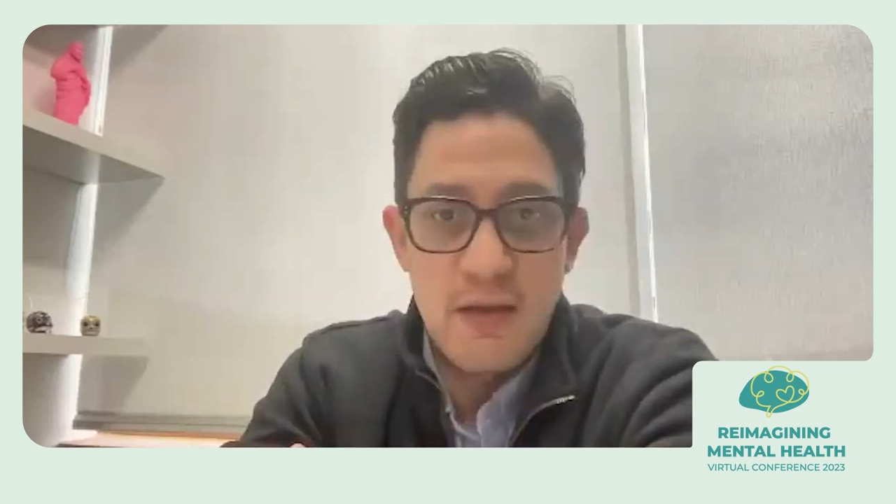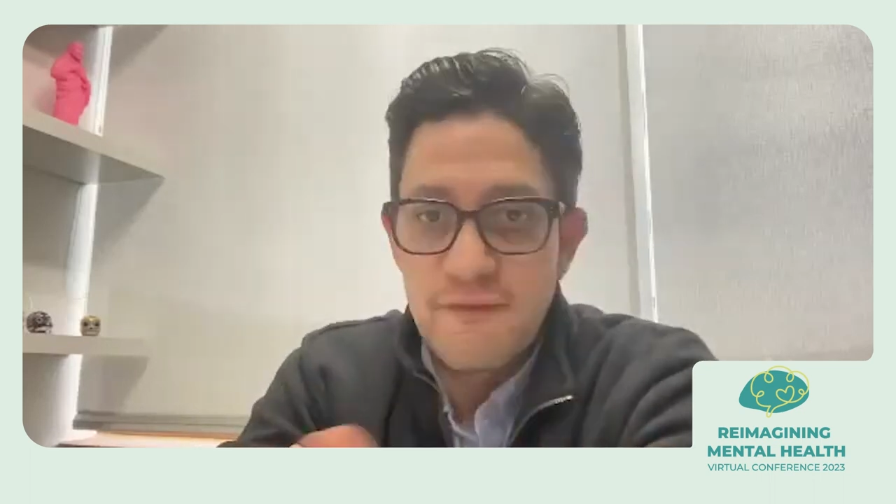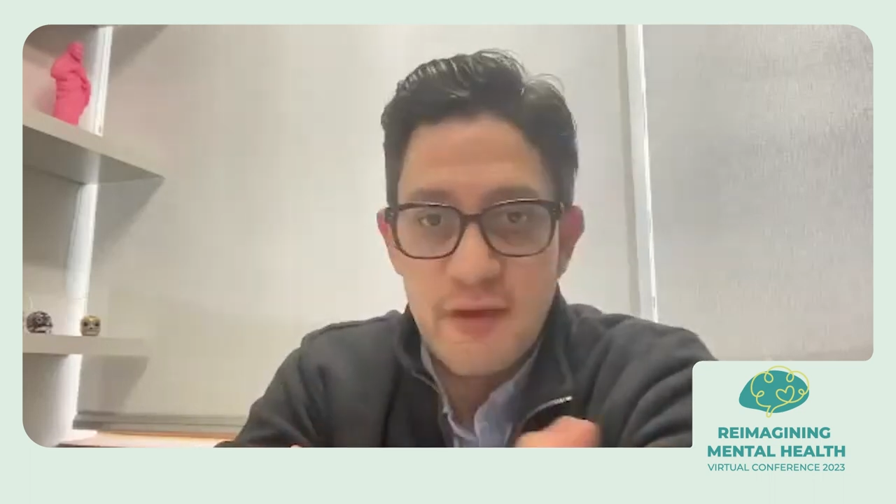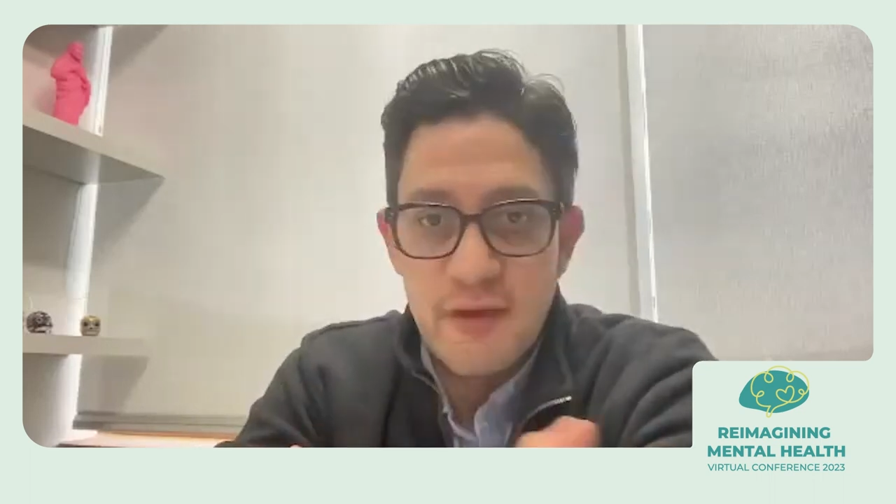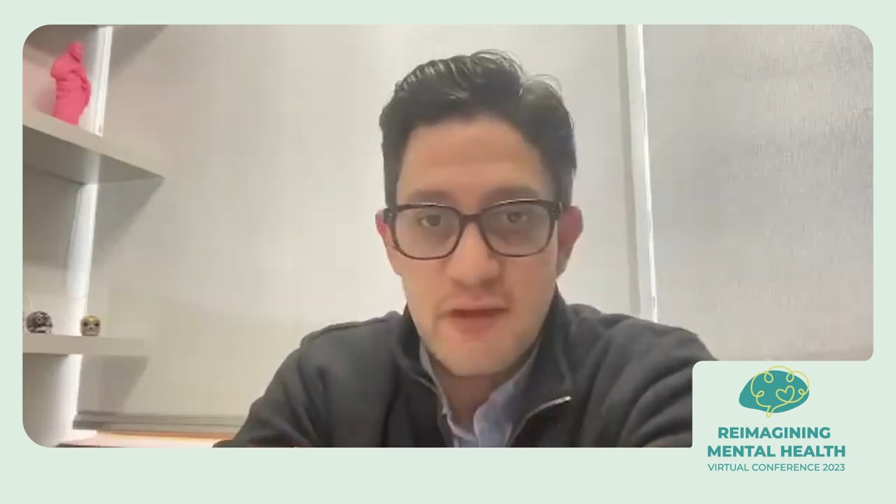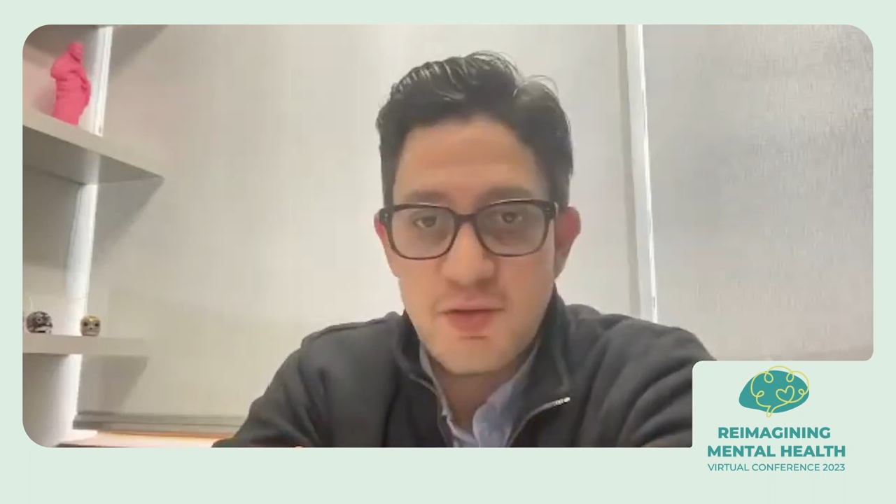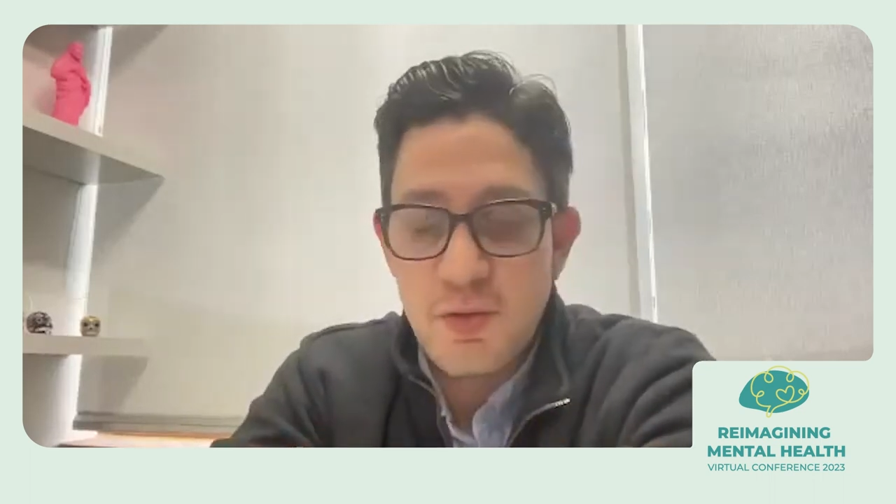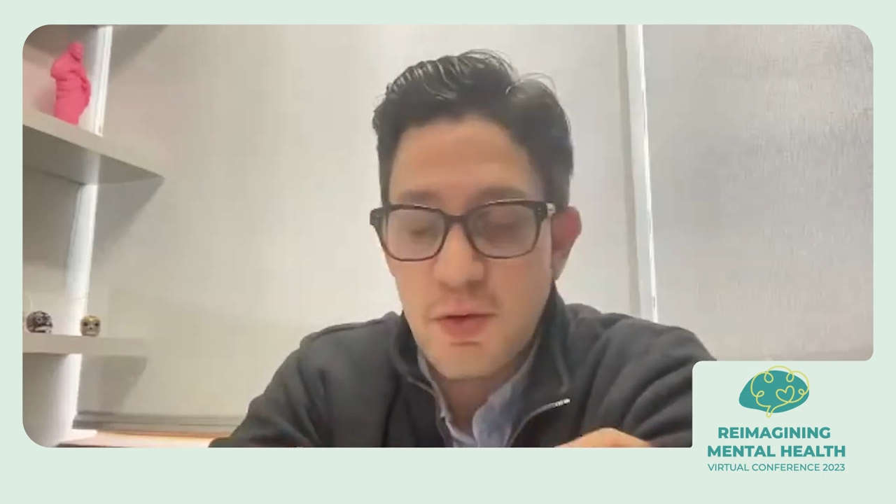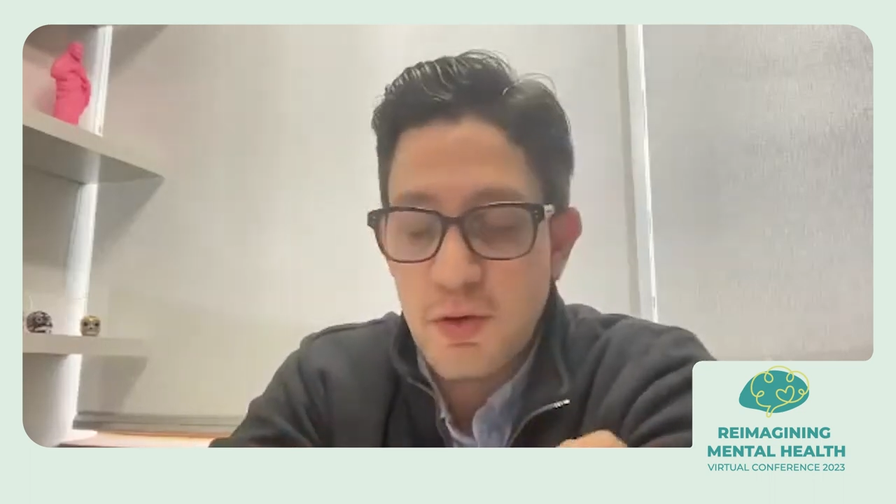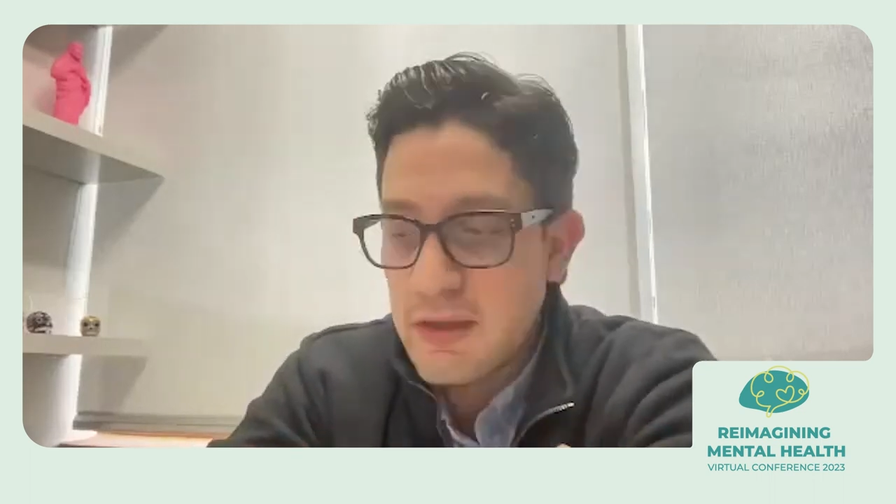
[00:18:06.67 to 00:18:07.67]
any kind of
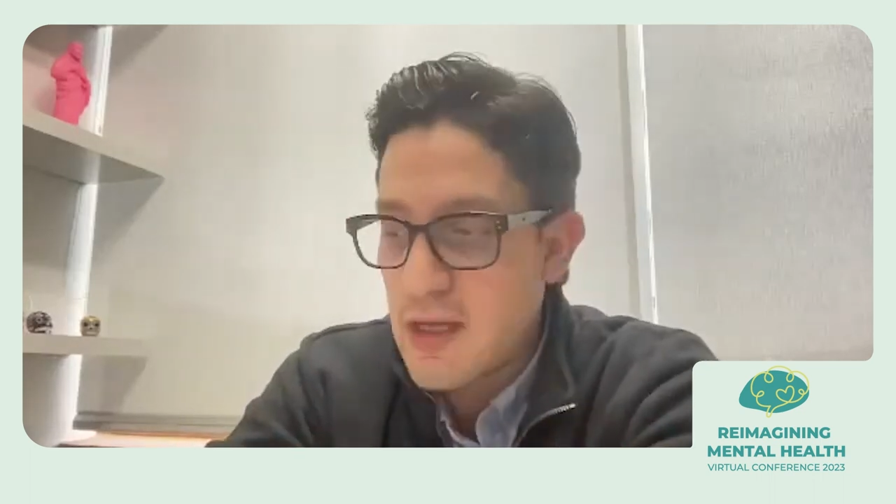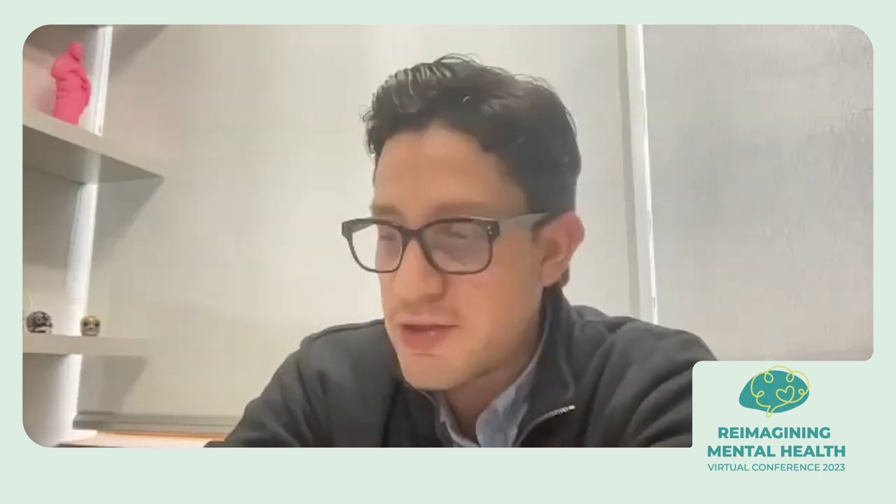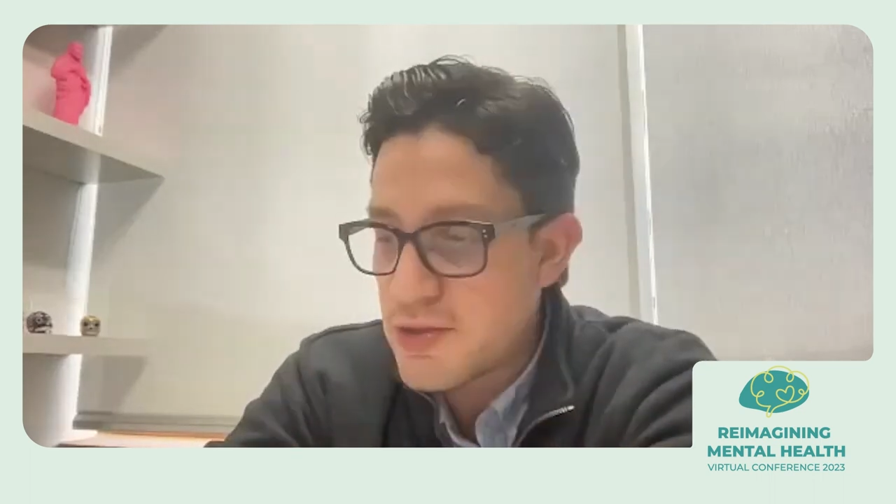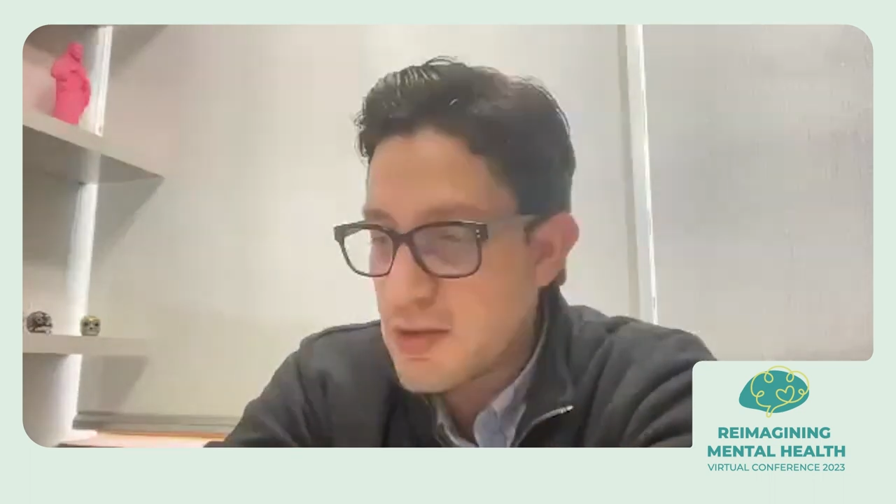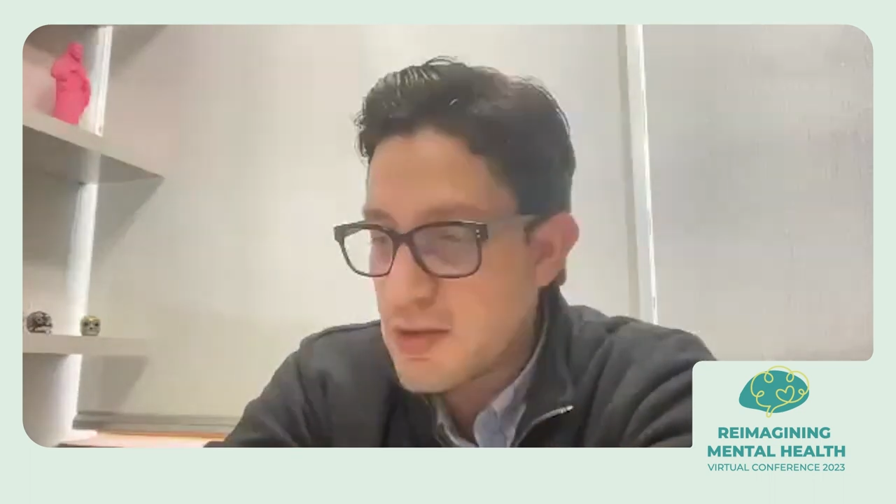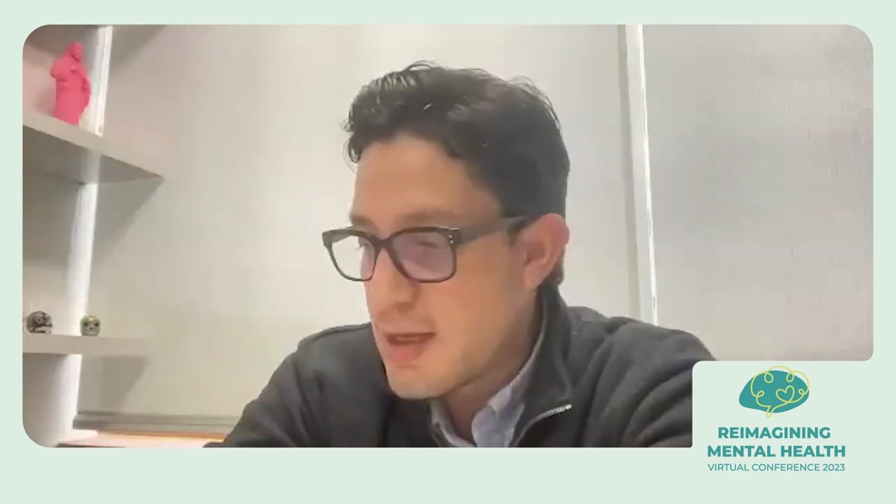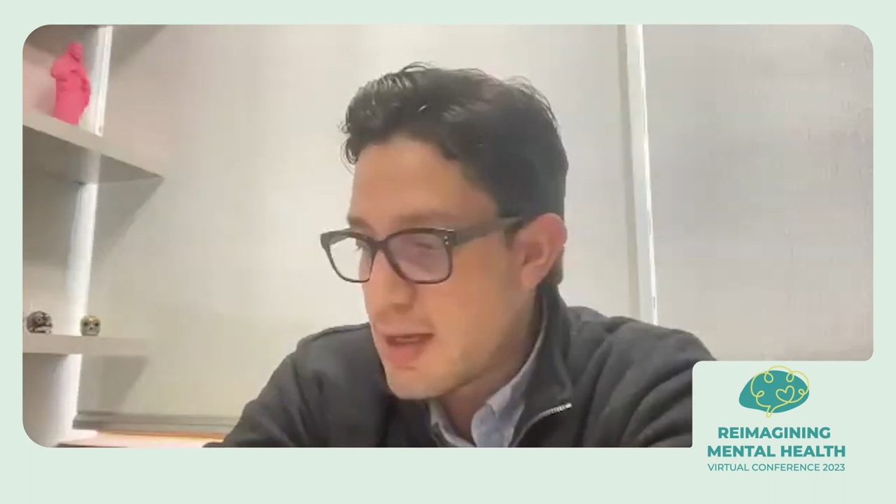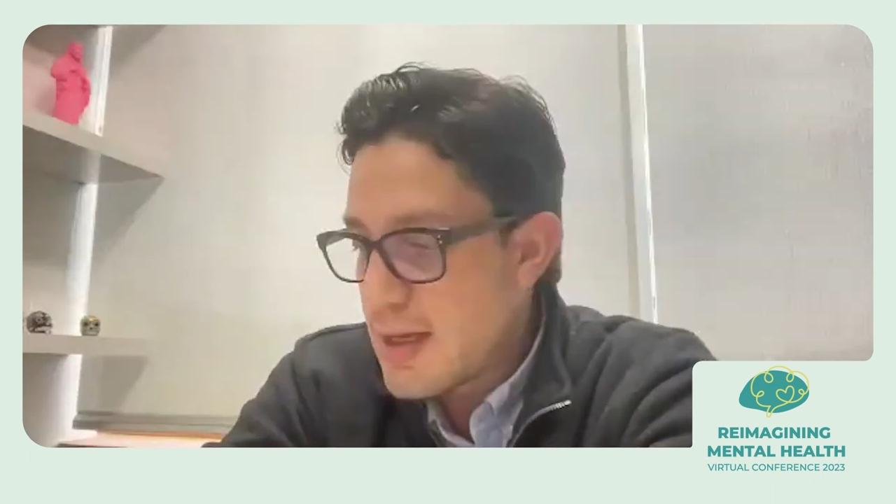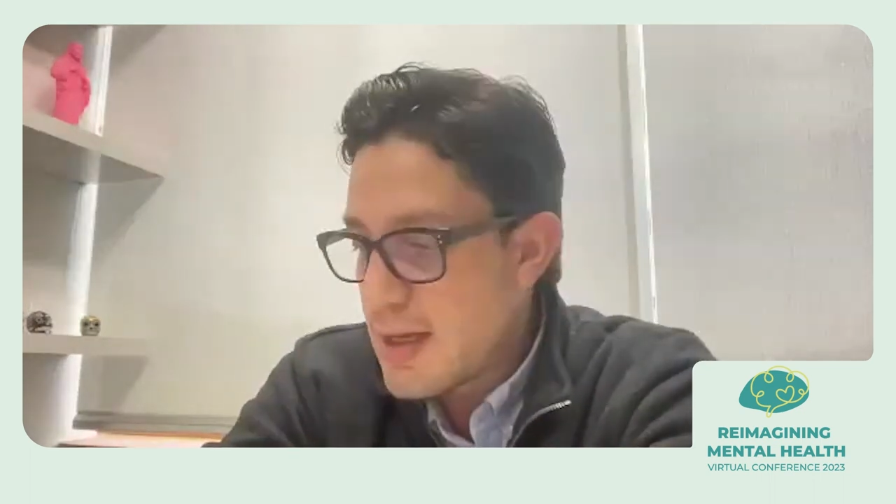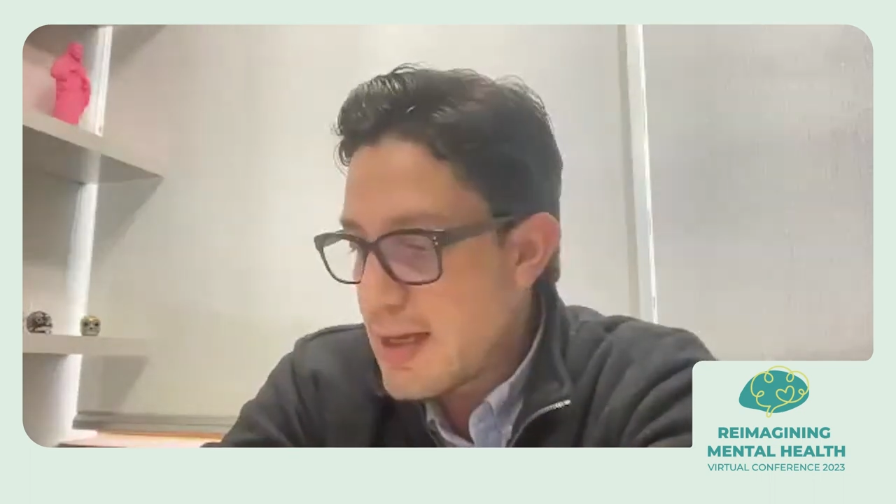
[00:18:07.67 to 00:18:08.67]
sexual orientation.